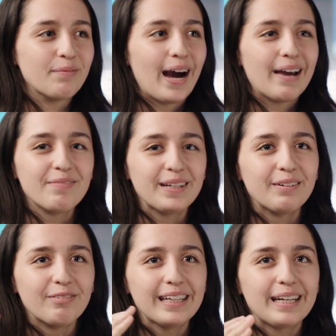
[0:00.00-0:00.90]
I've
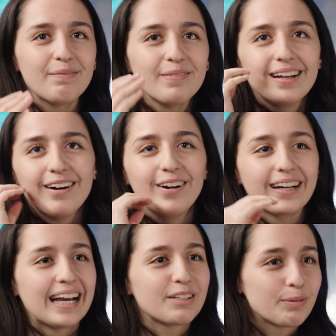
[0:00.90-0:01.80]
been really
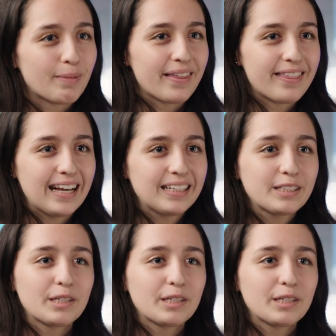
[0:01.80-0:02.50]
organized with my things.